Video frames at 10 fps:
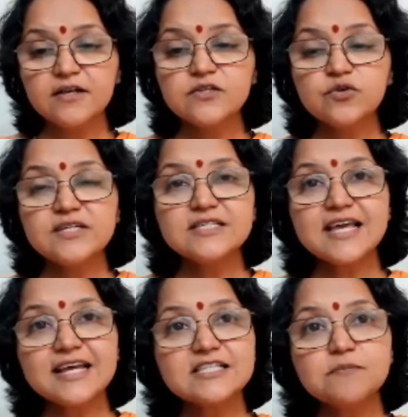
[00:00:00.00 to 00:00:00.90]
So, this
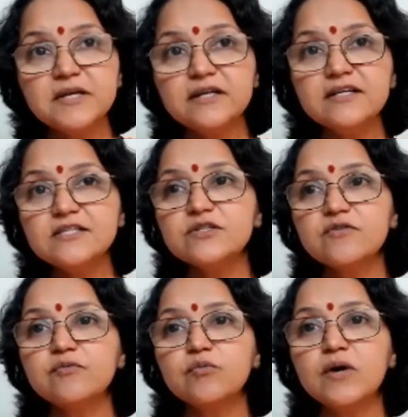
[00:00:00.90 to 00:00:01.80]
experience
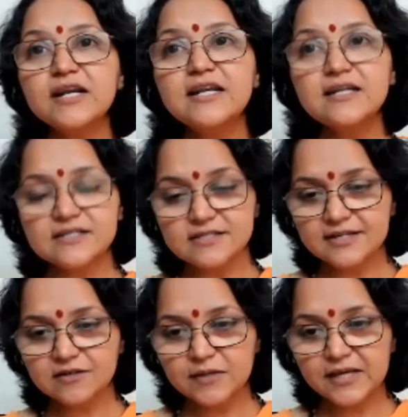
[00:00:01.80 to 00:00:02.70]
of oneness
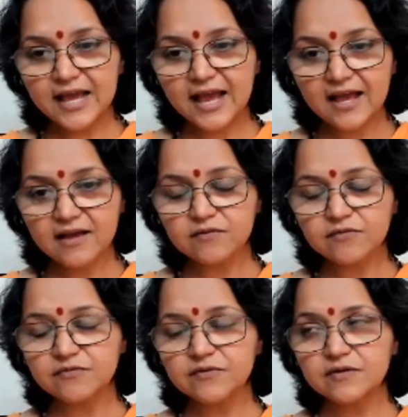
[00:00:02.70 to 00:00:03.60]
that we have
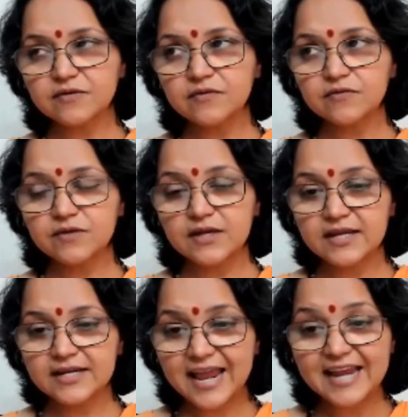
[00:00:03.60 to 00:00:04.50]

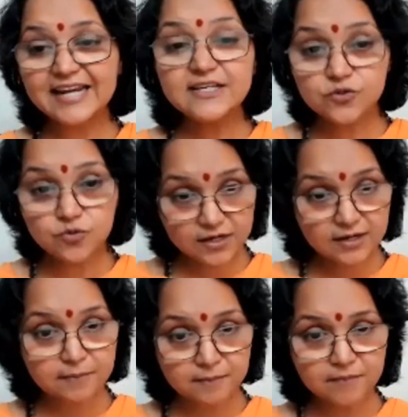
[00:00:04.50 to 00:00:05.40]
in any
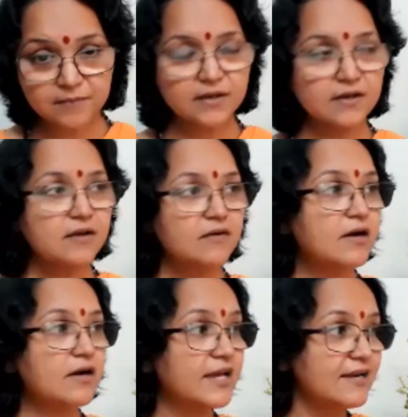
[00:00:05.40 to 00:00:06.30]
sukham
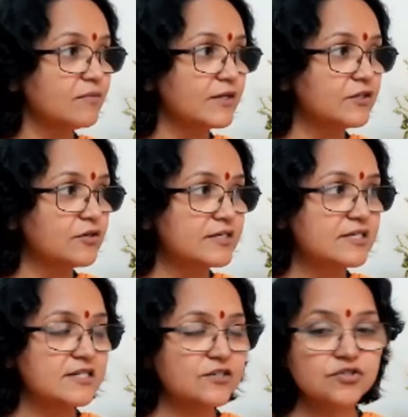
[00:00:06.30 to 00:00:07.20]
again, whether you're
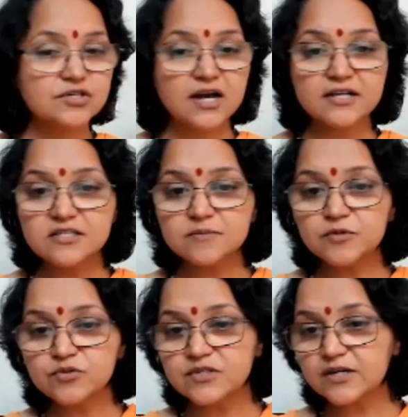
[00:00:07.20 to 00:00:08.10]
listening to trance
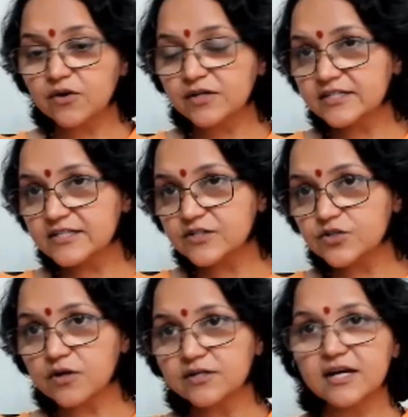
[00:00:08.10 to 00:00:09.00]
music or eating
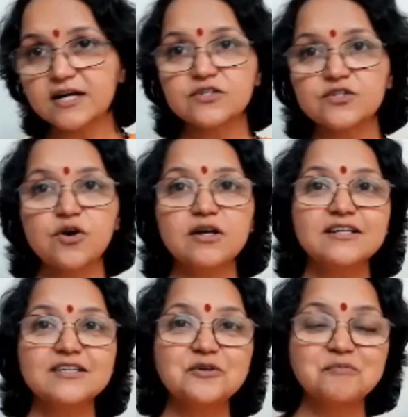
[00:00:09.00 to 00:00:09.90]
dark
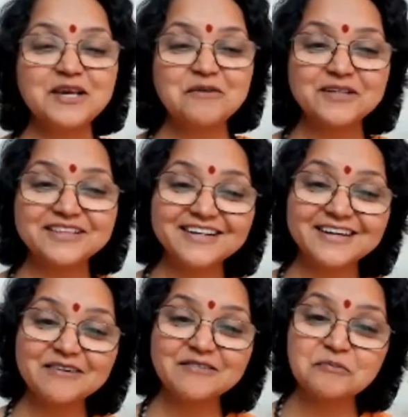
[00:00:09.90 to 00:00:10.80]
chocolate or being with a
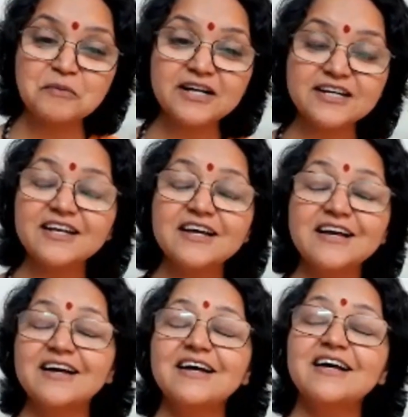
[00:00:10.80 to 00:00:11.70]
loved one,
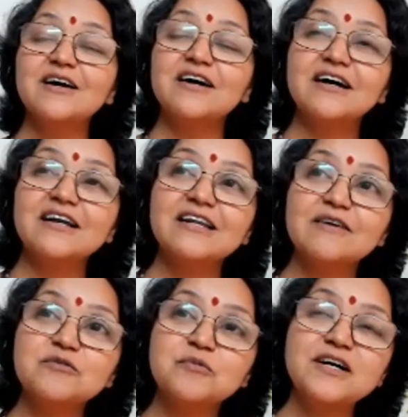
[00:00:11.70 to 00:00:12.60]
a
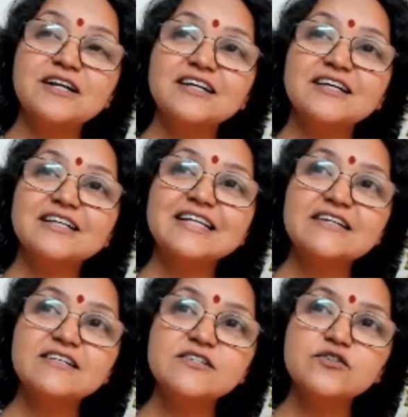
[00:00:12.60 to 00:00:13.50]
loved one,
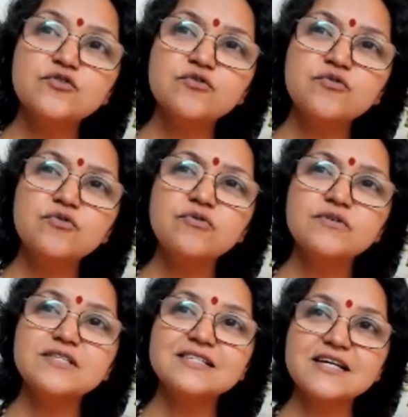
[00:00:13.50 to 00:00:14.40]
there is no
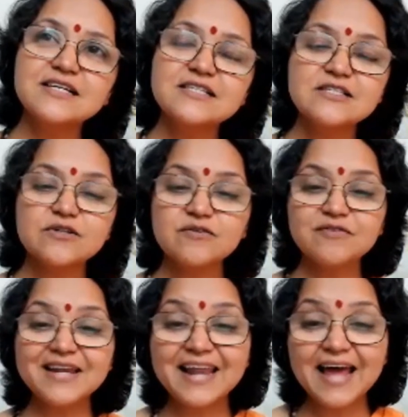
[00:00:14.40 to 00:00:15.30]
sense of
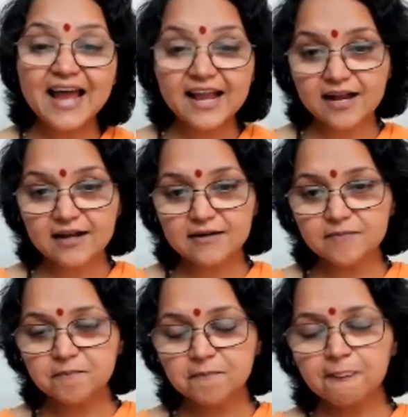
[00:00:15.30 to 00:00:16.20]
lack.
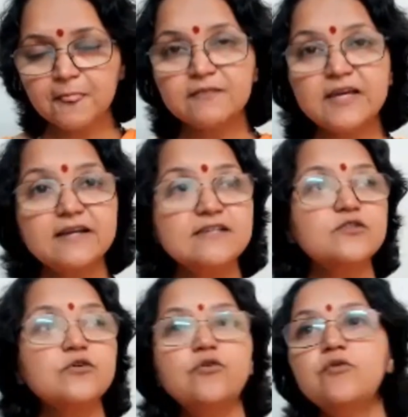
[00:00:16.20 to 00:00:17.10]
There is
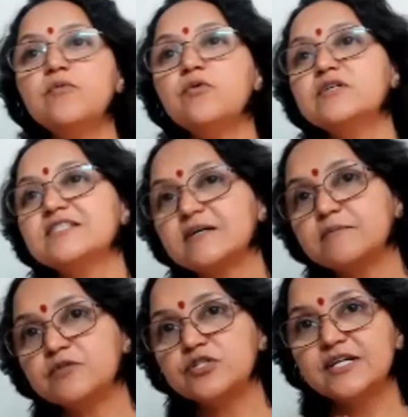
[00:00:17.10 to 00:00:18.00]
no more
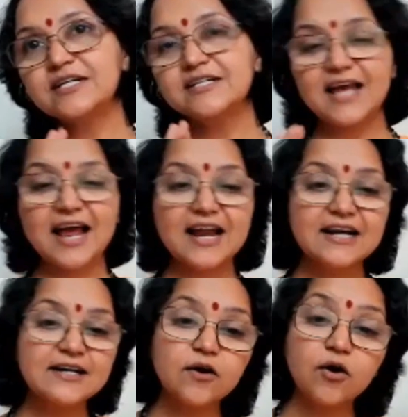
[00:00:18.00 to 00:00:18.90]
subject
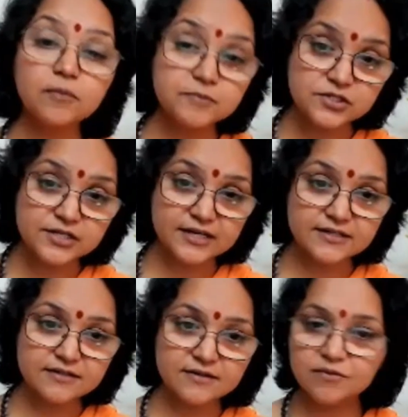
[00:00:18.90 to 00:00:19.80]
and
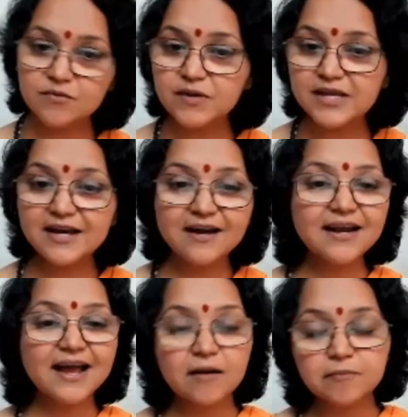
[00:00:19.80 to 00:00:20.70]
object. We are
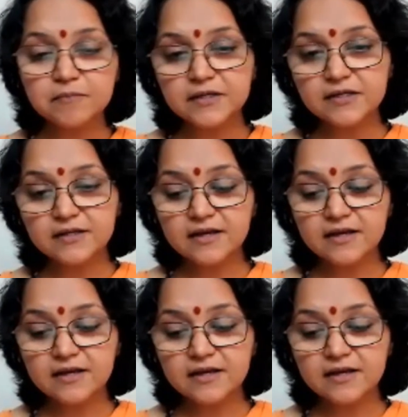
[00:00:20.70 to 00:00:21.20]
happy.